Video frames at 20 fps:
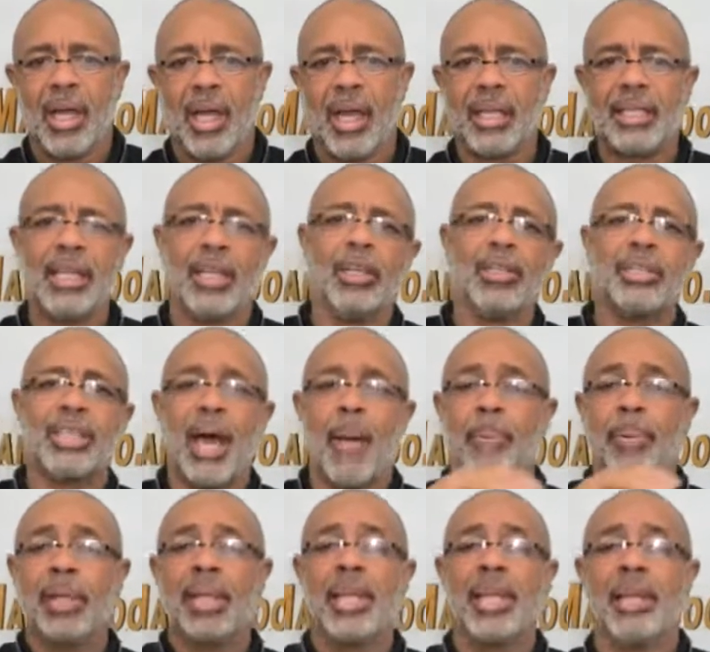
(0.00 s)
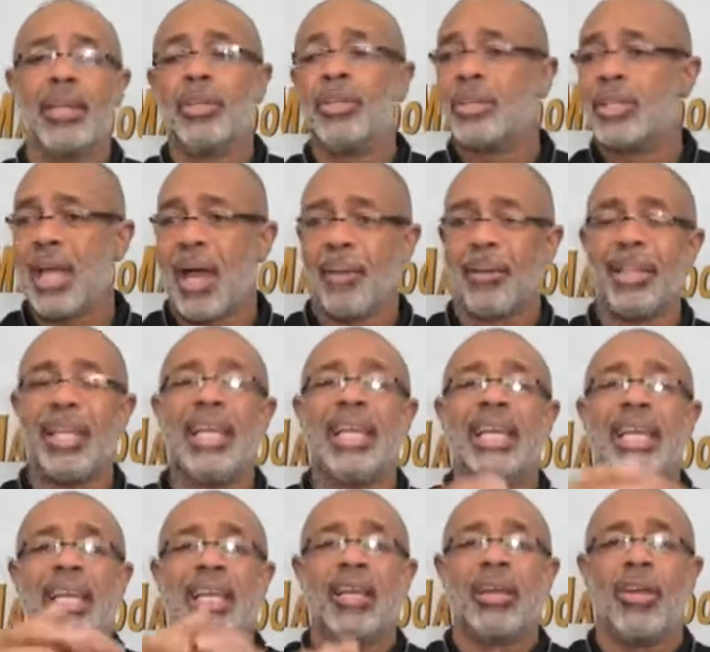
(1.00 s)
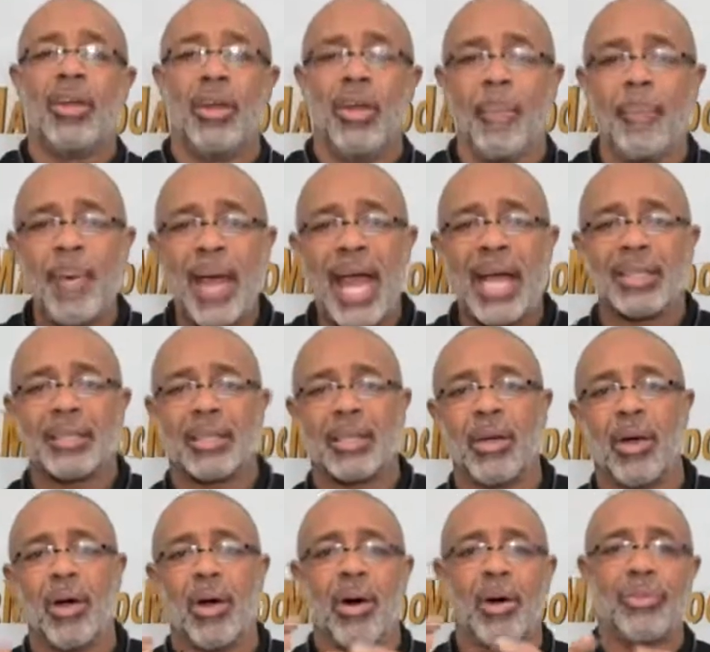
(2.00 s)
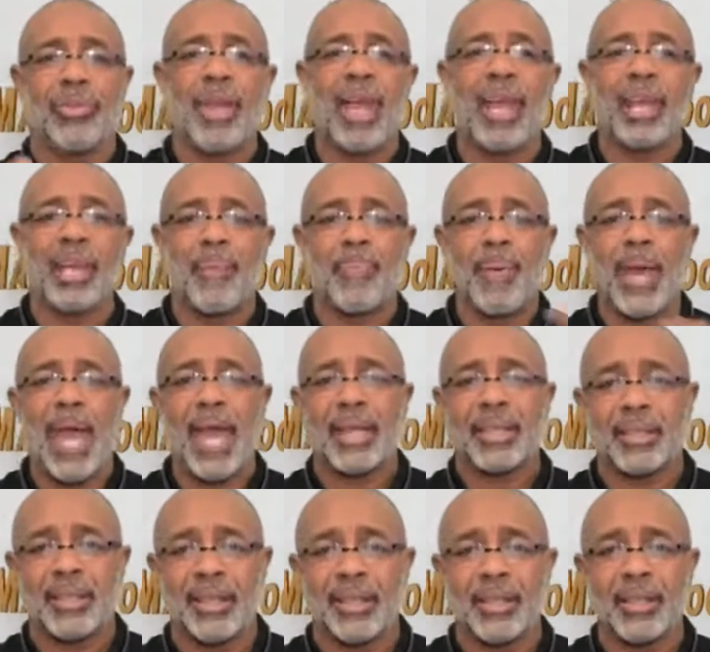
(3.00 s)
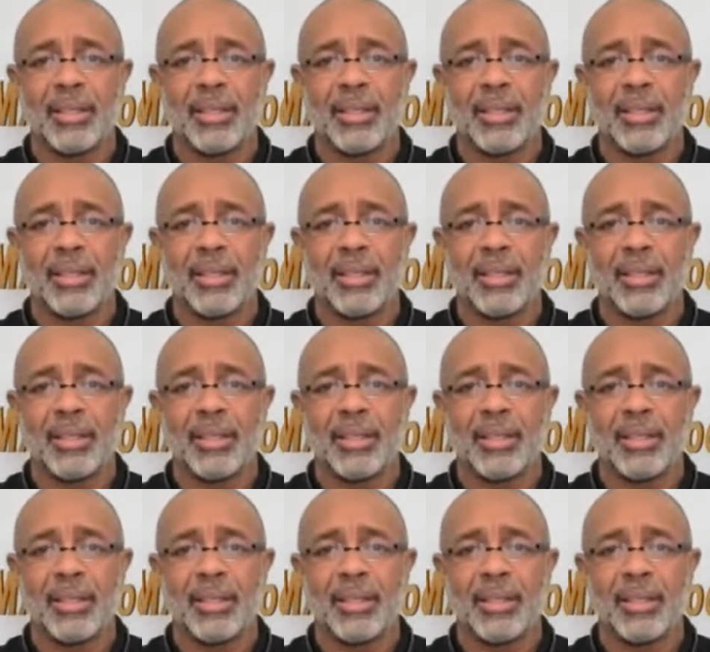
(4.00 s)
And then you start leading in on the pastor. Oh, thank you, pastor.